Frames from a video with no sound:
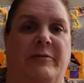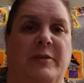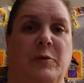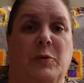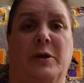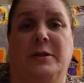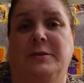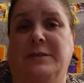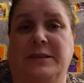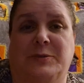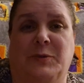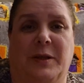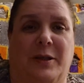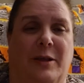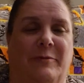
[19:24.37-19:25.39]
ones. That's
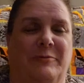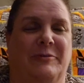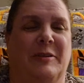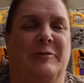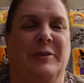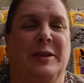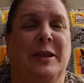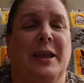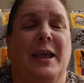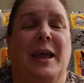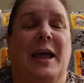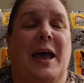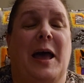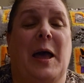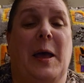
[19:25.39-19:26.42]
why I call them fluffy
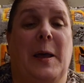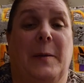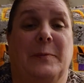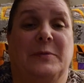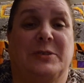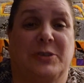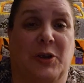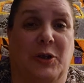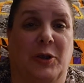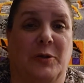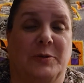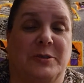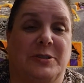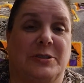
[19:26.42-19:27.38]
skirt.